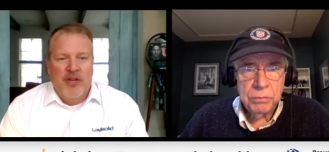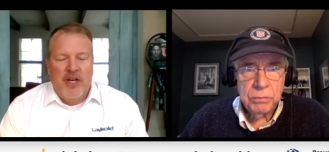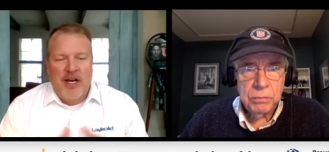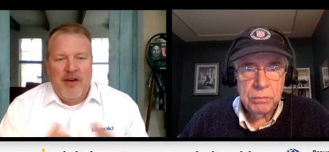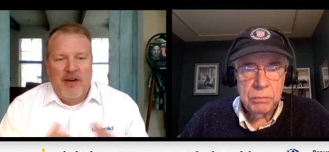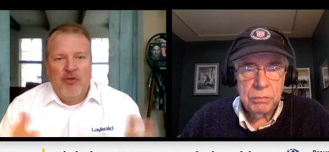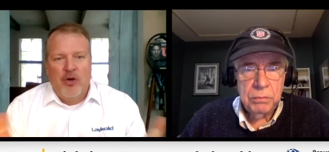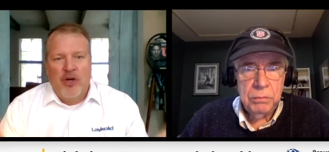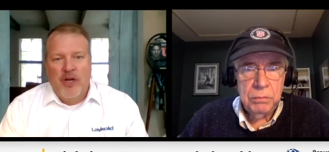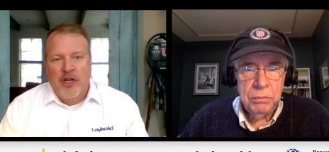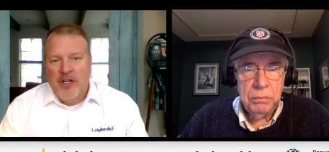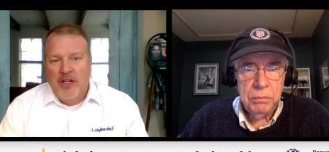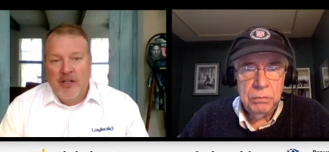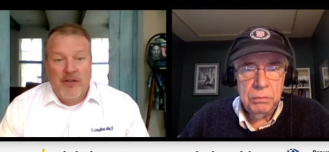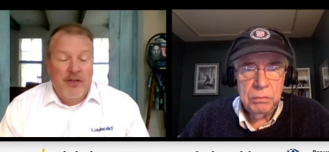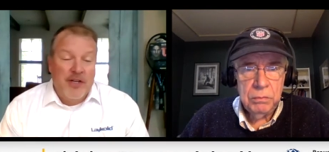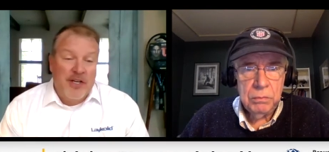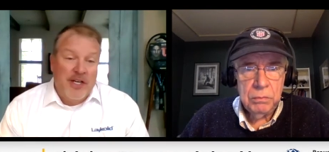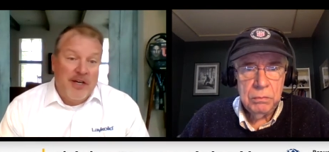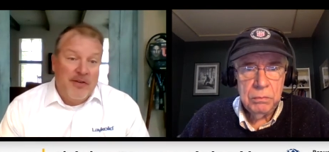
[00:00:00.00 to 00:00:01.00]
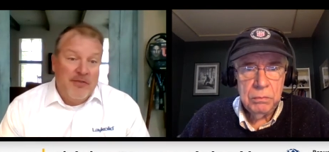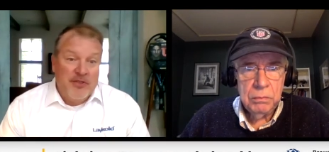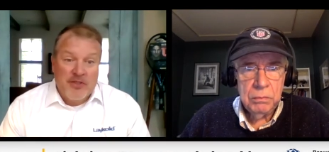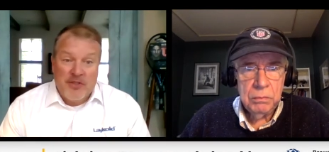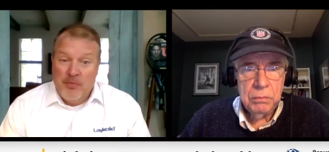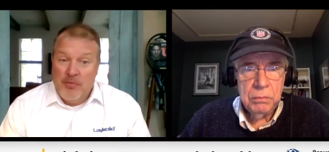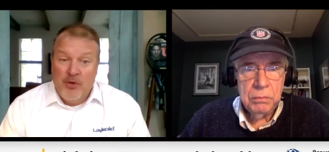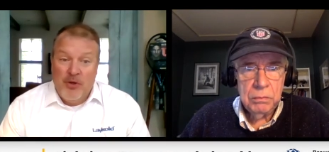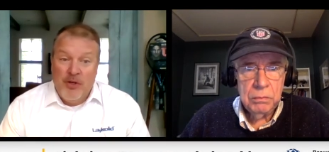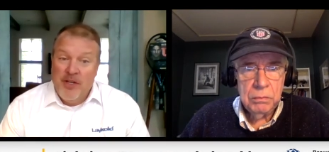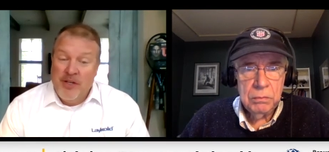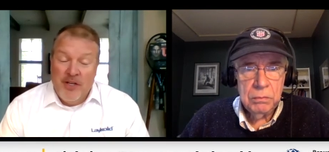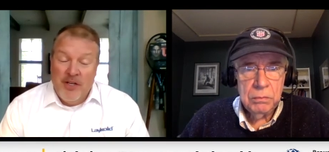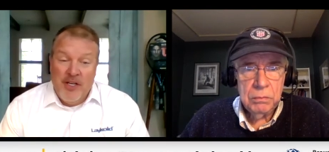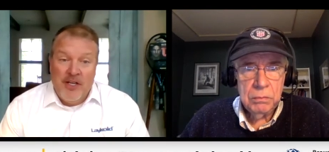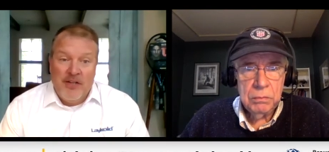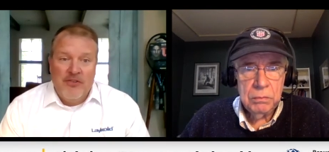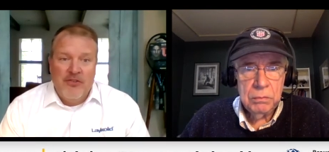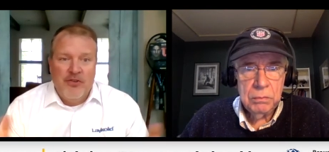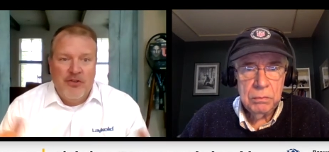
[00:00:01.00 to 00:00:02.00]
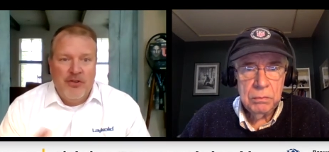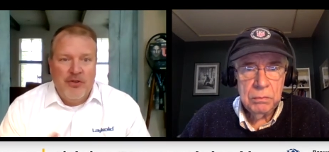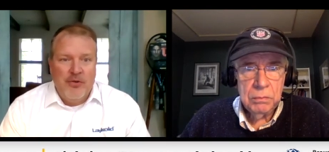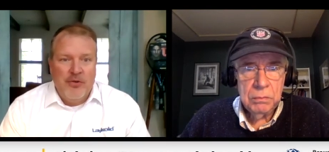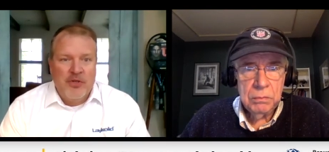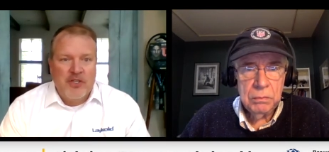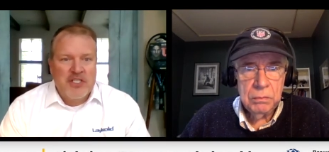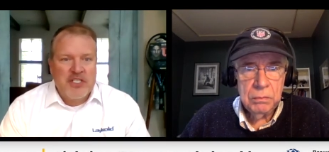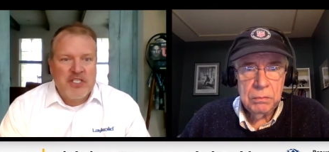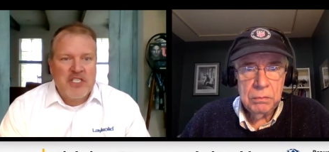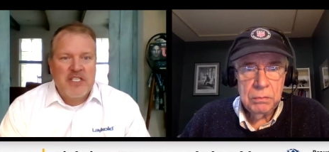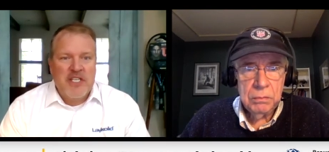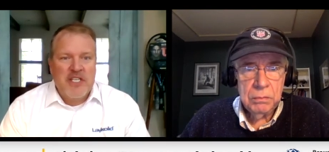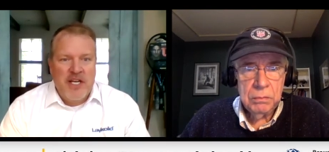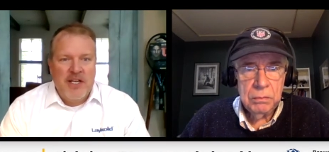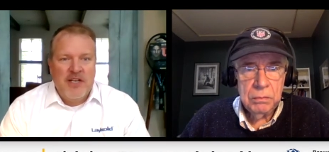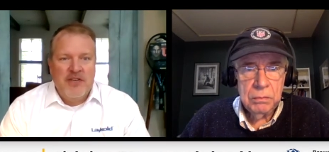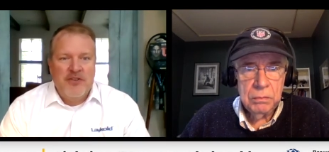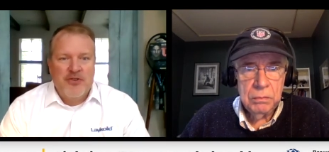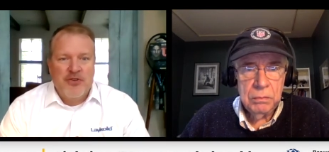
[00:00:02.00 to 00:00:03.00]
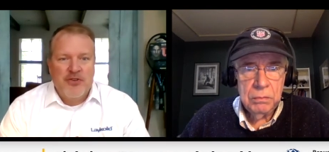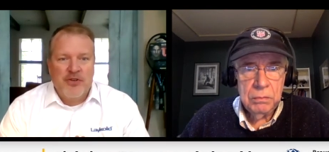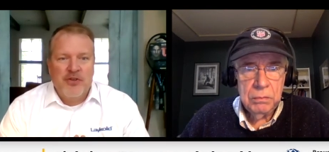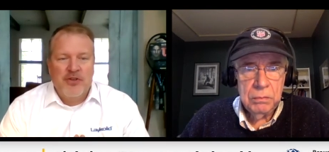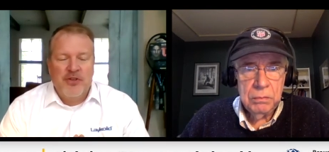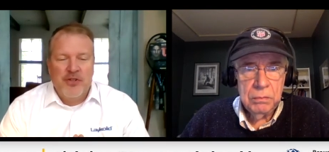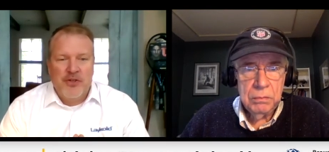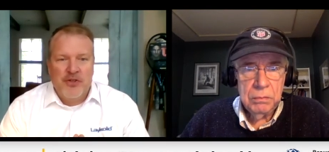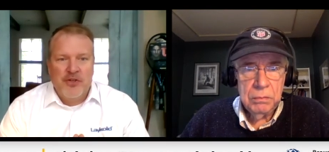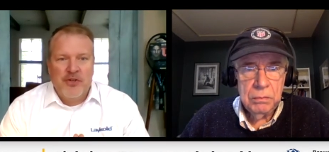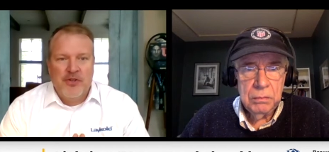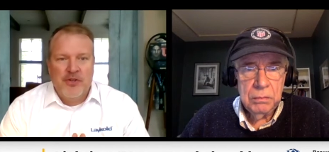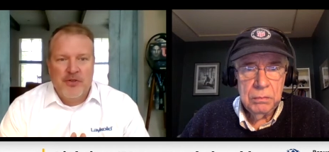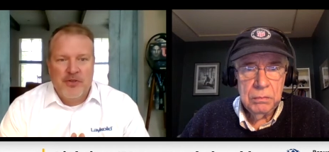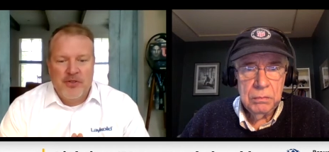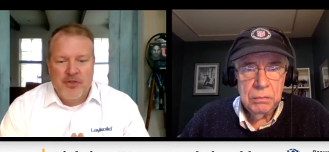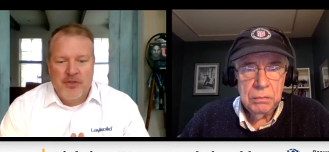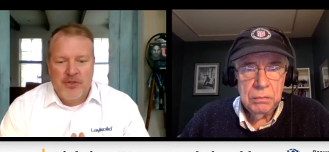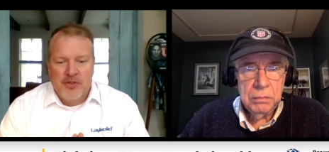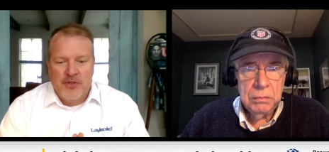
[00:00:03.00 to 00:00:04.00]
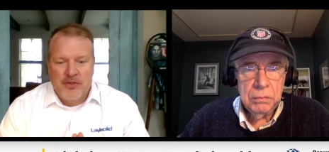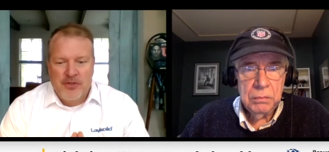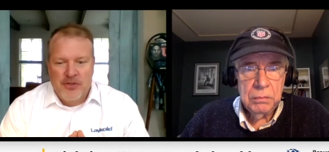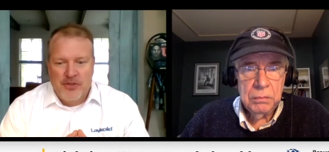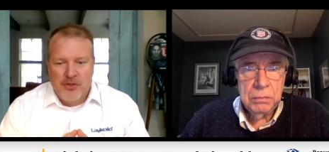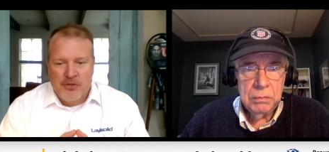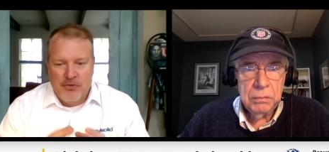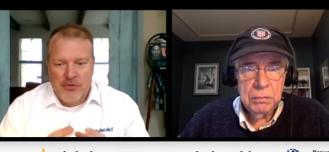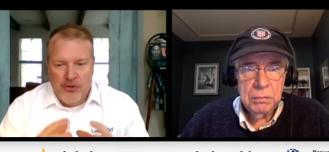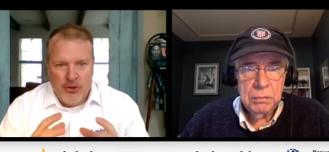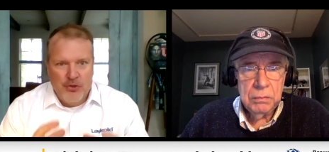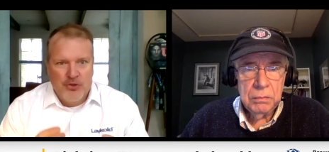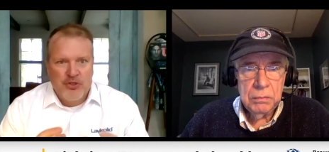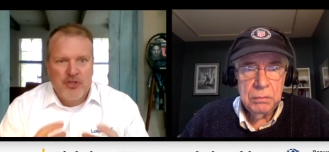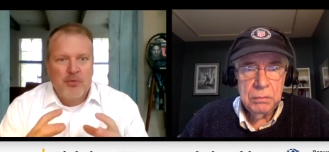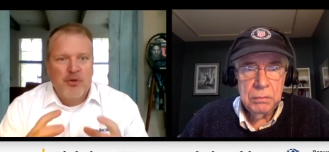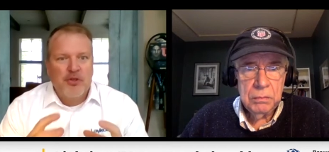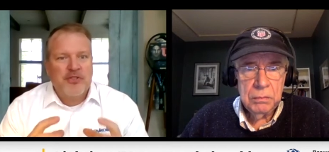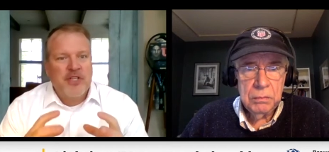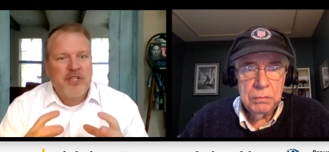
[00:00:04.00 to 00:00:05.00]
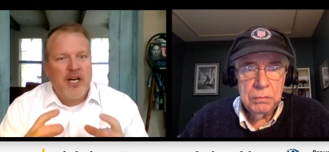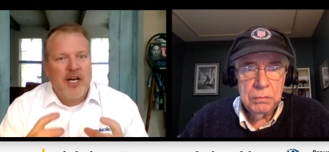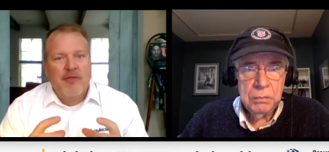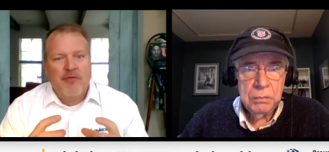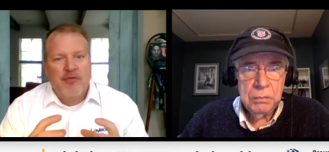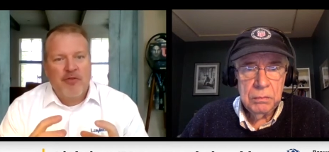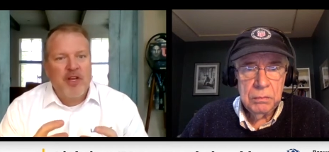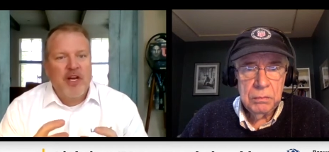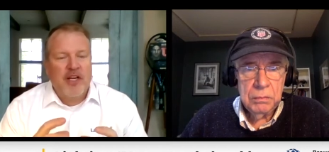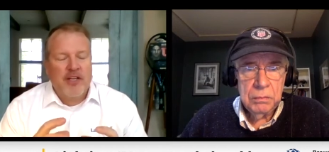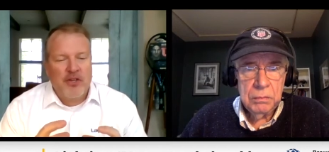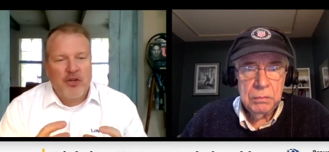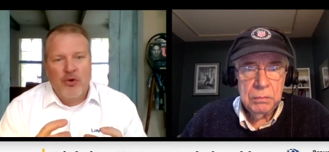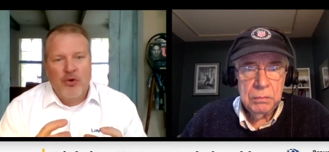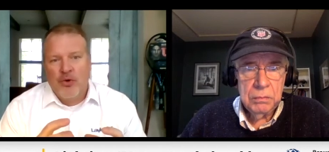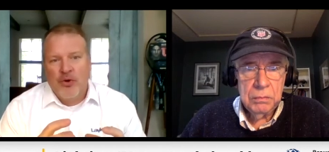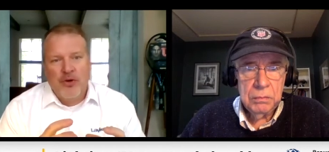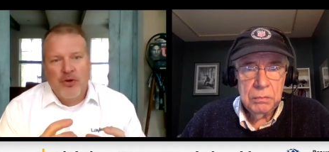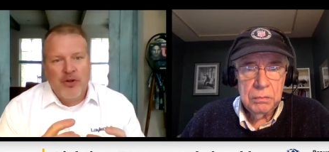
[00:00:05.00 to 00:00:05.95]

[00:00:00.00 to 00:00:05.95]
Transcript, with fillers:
Speaker 1: If you have lighting, you can obviously play at night, so you extend your your your your usable time for that